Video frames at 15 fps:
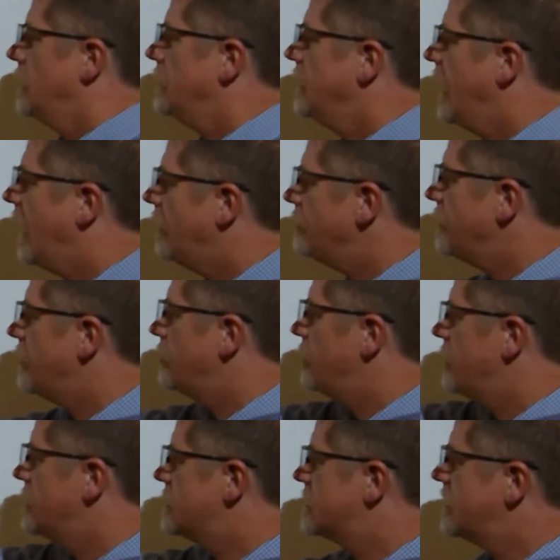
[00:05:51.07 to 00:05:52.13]
now that
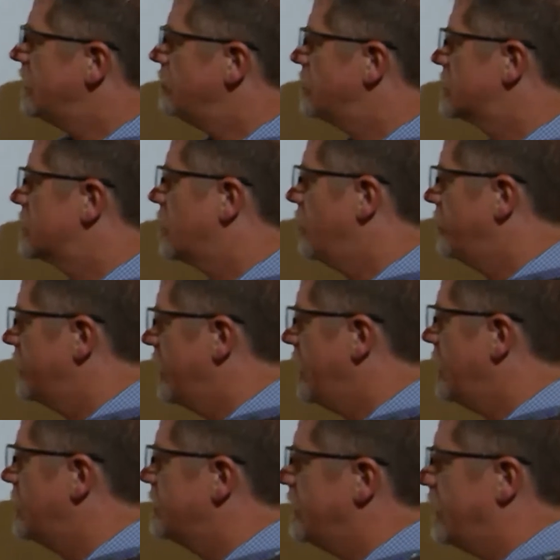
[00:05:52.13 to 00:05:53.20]
we see what's going on,